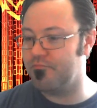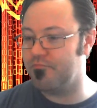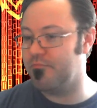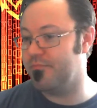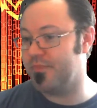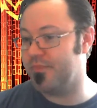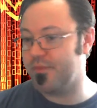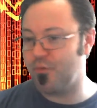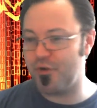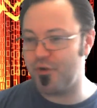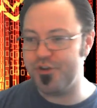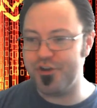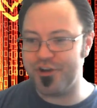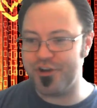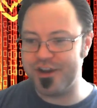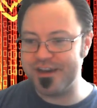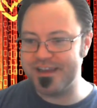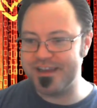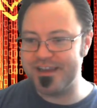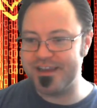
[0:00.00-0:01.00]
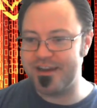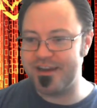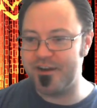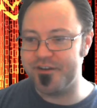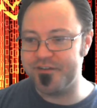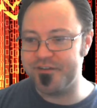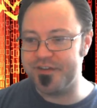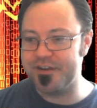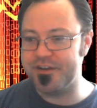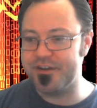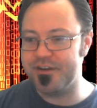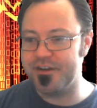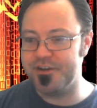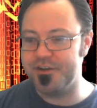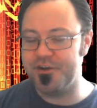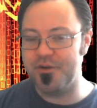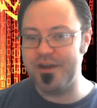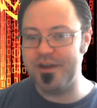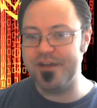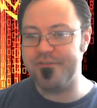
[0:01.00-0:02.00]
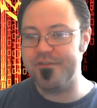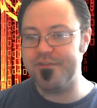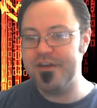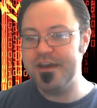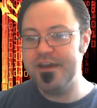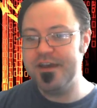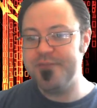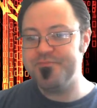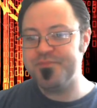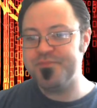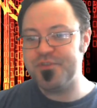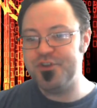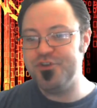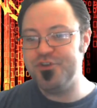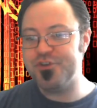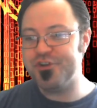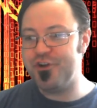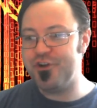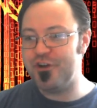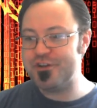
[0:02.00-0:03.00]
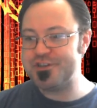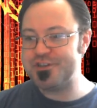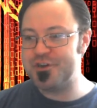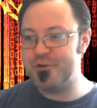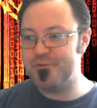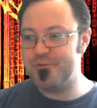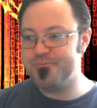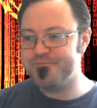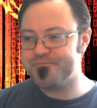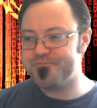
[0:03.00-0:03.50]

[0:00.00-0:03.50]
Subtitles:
the more you're going to get out of it. If you can also,